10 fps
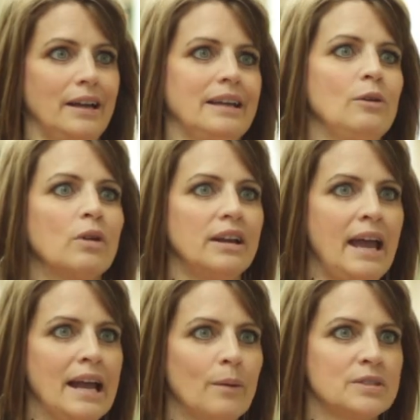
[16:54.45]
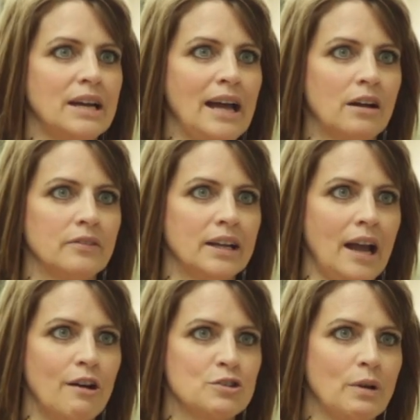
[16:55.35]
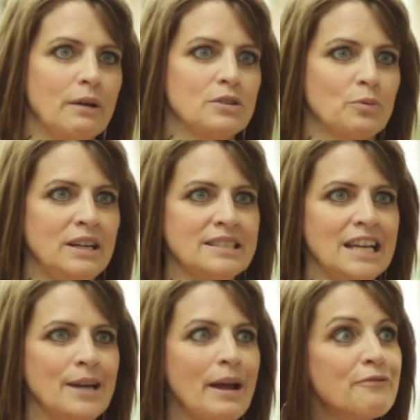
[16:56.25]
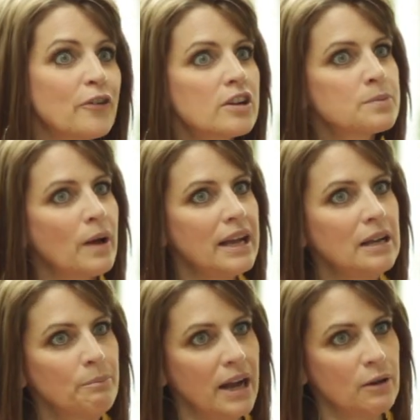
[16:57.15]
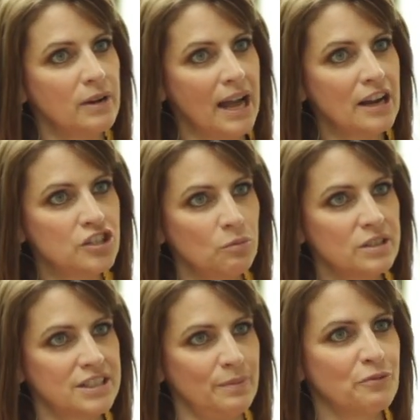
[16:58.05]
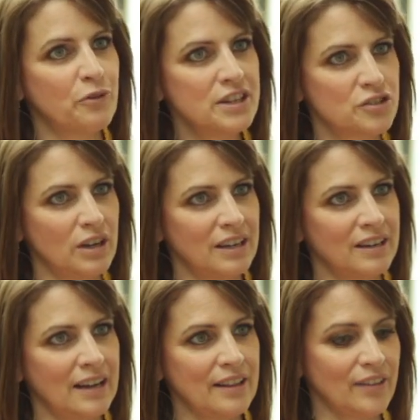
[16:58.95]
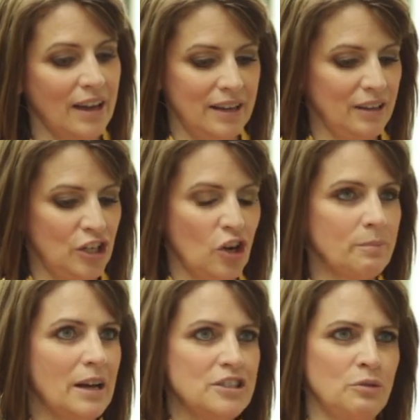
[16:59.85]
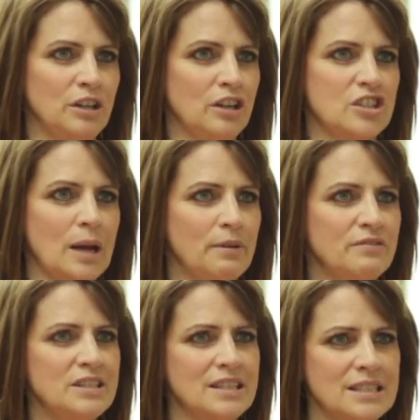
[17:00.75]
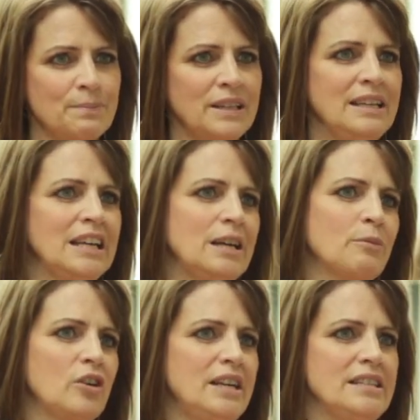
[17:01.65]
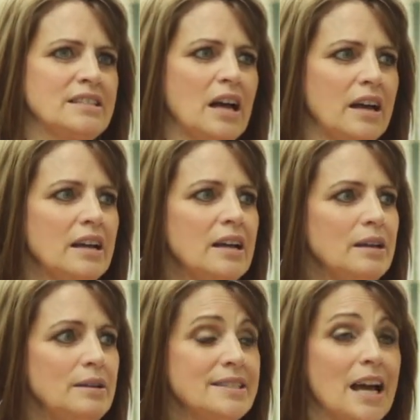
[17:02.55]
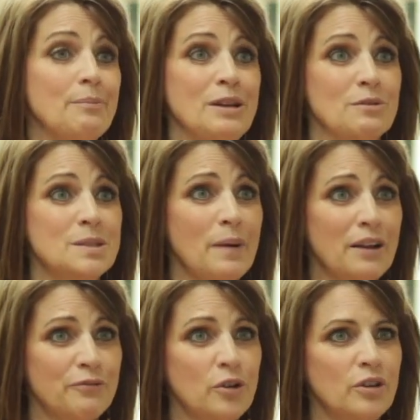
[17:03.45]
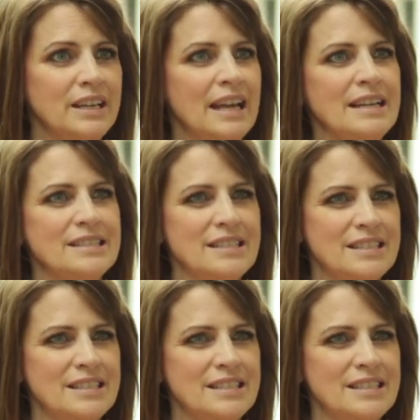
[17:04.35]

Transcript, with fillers: like he wanted to hang upside down on the couch while I was reading to him. At first, my my reaction was to be frustrated, and I thought, you know, I'm not doing a good job of disciplining him, or he's not he's not being respectful, or he can't sit